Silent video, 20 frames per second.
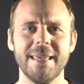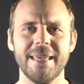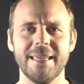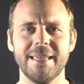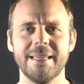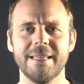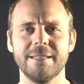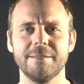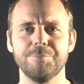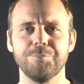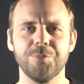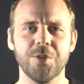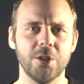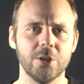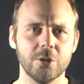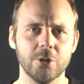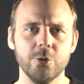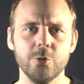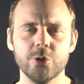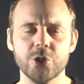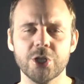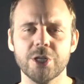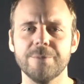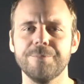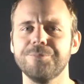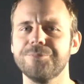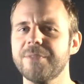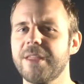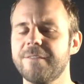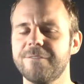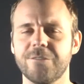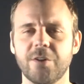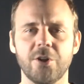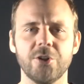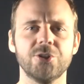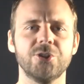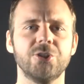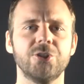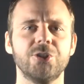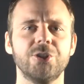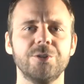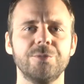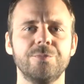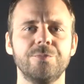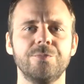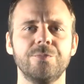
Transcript: in illusion and falsehood.